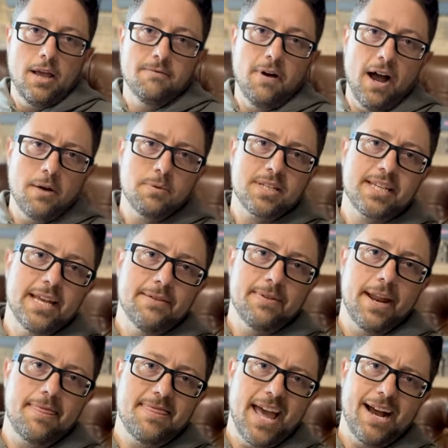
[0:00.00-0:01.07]
If I was given
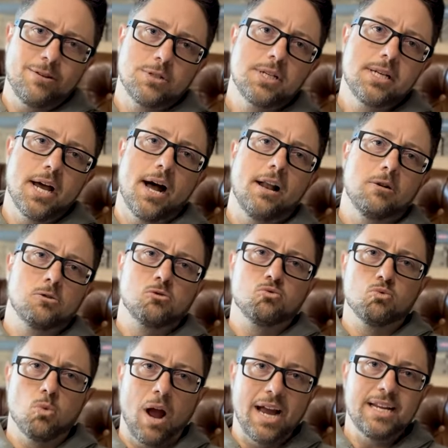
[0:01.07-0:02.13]

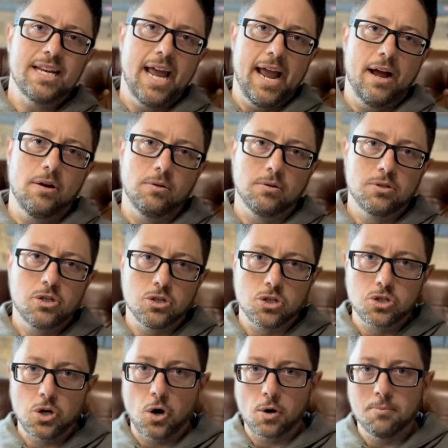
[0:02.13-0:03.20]
$1,000 right now to
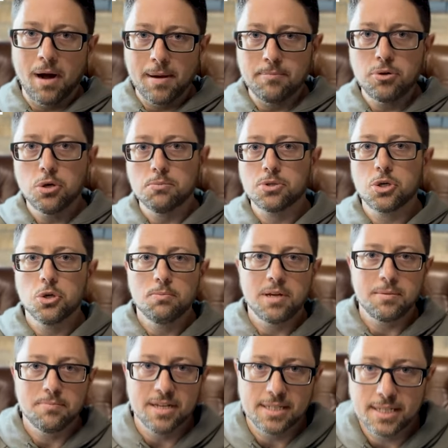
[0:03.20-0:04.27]
start my poop
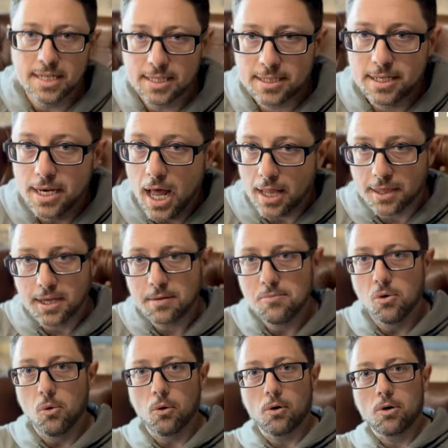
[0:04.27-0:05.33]
scooping business, nothing
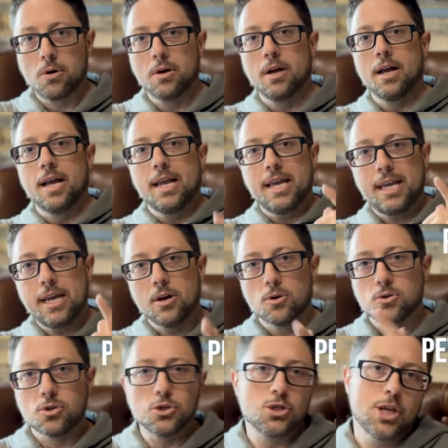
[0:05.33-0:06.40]
more,
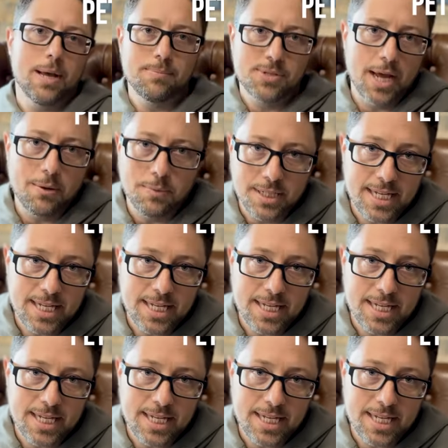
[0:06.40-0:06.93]
here's the steps I would